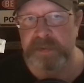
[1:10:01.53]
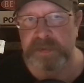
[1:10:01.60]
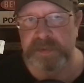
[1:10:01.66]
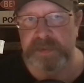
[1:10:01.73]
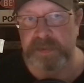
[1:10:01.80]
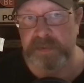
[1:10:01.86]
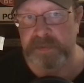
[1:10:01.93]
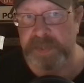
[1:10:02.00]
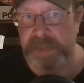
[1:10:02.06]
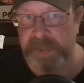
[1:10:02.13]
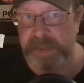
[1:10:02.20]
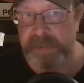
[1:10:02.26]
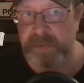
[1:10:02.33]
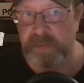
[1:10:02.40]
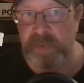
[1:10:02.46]
Still
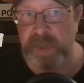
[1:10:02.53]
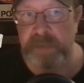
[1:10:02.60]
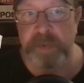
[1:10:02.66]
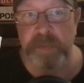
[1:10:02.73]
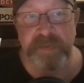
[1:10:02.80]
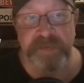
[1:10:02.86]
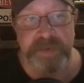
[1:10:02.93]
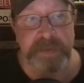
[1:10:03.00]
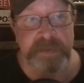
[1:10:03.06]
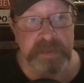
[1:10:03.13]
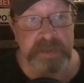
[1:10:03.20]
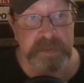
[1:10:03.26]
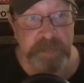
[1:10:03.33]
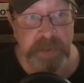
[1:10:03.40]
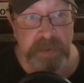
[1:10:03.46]
decades away, but we've got the
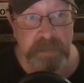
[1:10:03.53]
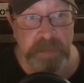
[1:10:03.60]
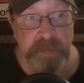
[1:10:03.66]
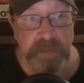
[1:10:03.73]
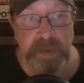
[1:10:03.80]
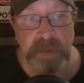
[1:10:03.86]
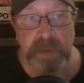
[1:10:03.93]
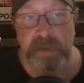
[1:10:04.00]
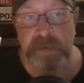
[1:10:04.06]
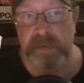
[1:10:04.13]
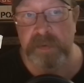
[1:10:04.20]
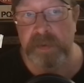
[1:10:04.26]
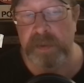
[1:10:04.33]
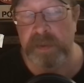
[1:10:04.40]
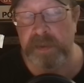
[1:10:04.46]
experiment running.
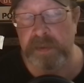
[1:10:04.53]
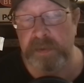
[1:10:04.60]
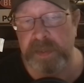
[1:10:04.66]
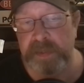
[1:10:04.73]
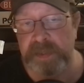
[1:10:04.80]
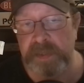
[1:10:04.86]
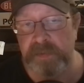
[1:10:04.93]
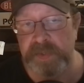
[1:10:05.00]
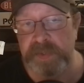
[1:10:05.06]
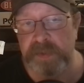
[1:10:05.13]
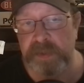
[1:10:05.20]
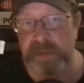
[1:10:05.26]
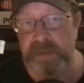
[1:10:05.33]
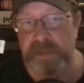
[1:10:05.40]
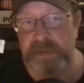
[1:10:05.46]
And that's how we
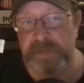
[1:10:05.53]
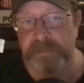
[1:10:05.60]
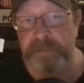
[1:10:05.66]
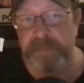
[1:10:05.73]
start this.